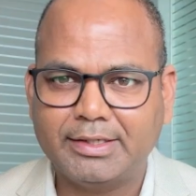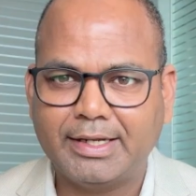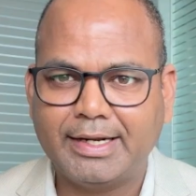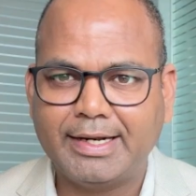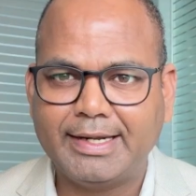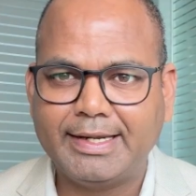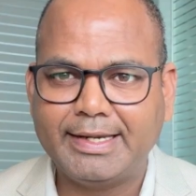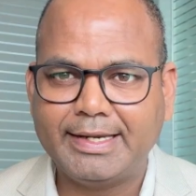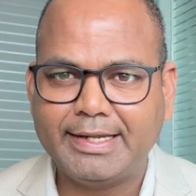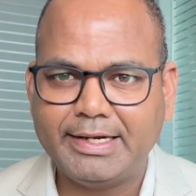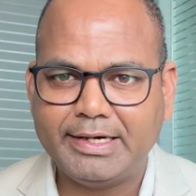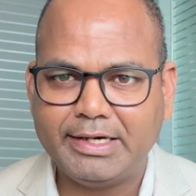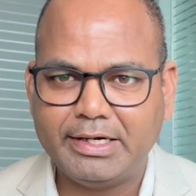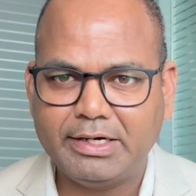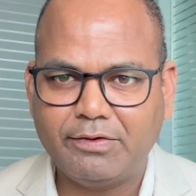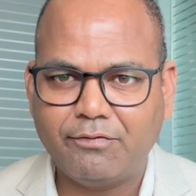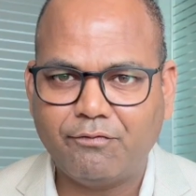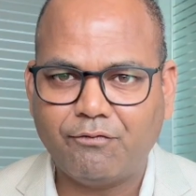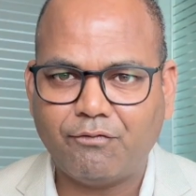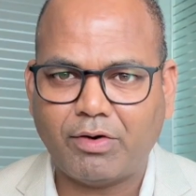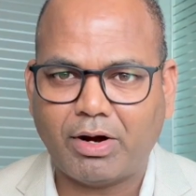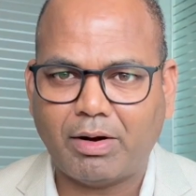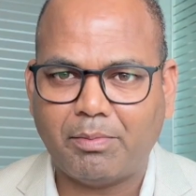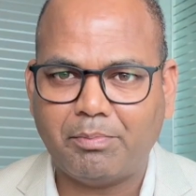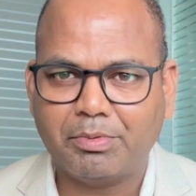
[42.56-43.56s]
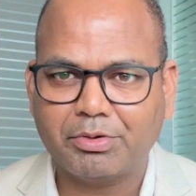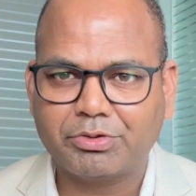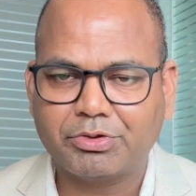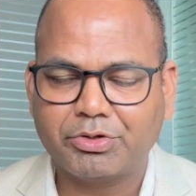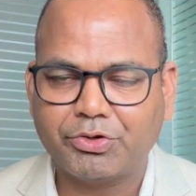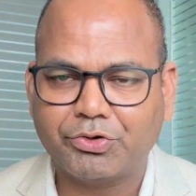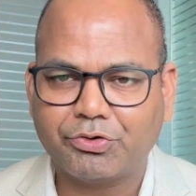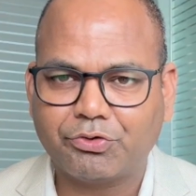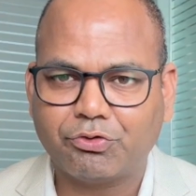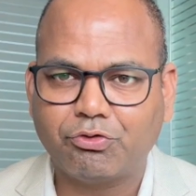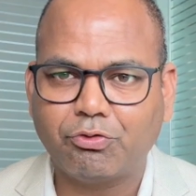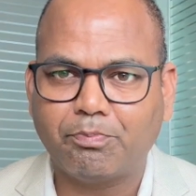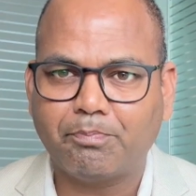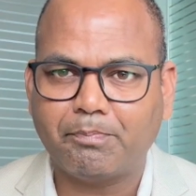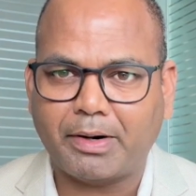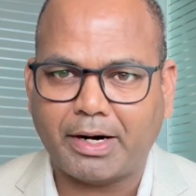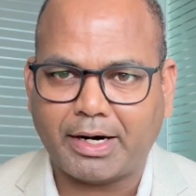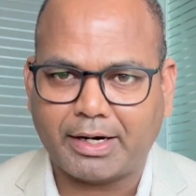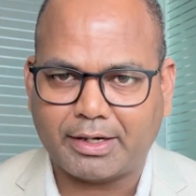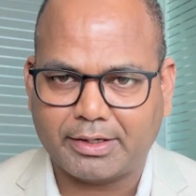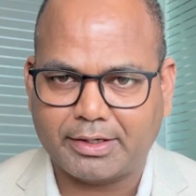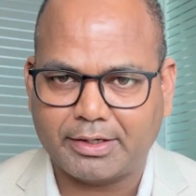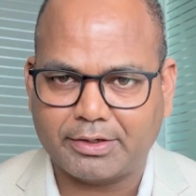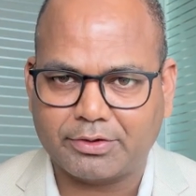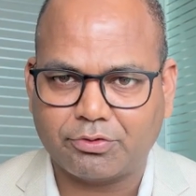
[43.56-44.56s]
they need pharmacists to
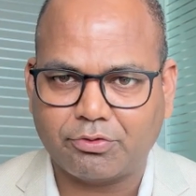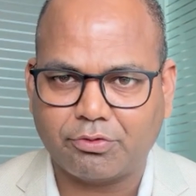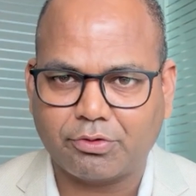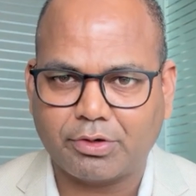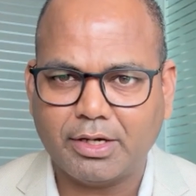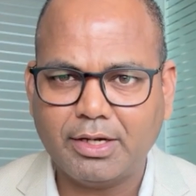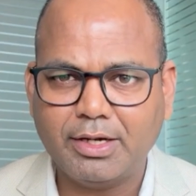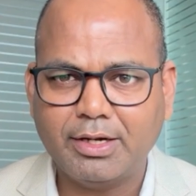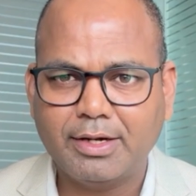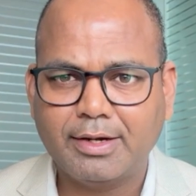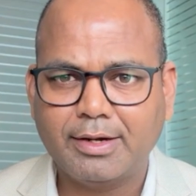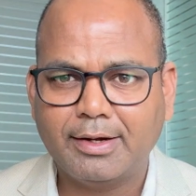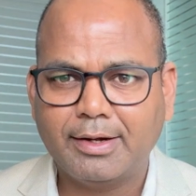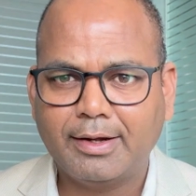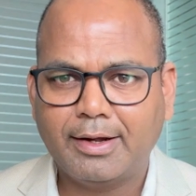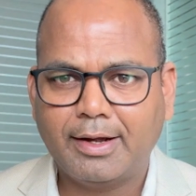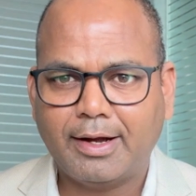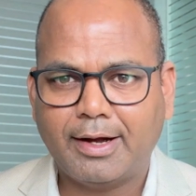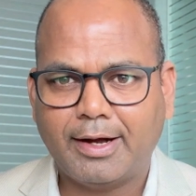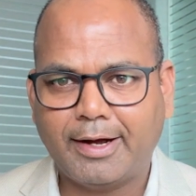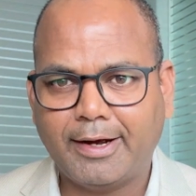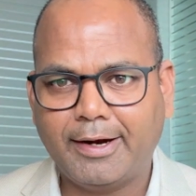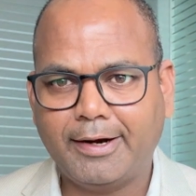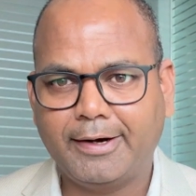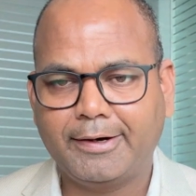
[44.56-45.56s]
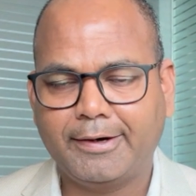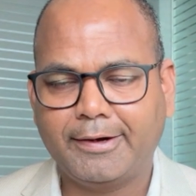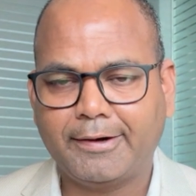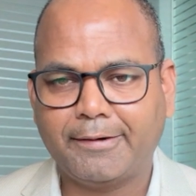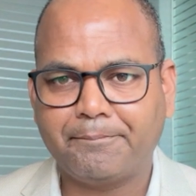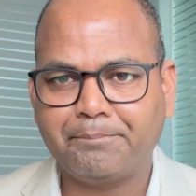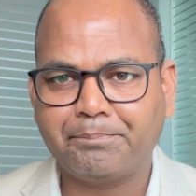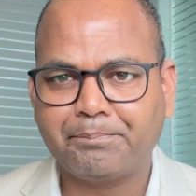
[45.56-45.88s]
practice, okay? And